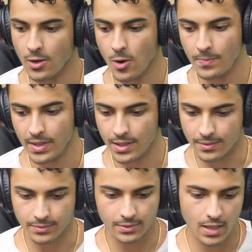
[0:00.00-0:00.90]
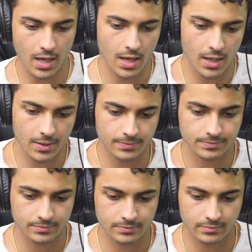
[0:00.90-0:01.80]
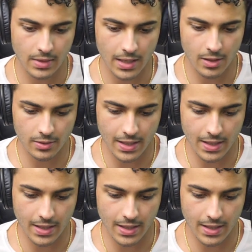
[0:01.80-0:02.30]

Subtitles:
I know a bit. I know